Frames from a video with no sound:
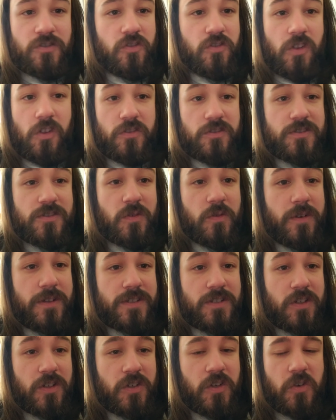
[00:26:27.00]
all the
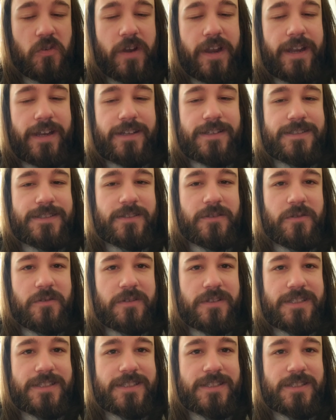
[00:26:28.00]
stories are great. So
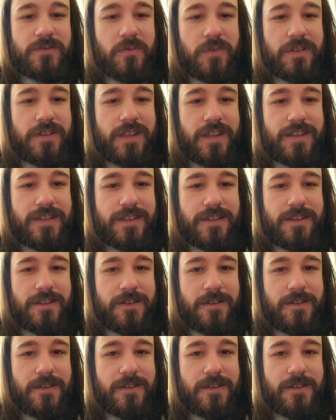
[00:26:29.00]
this is one that,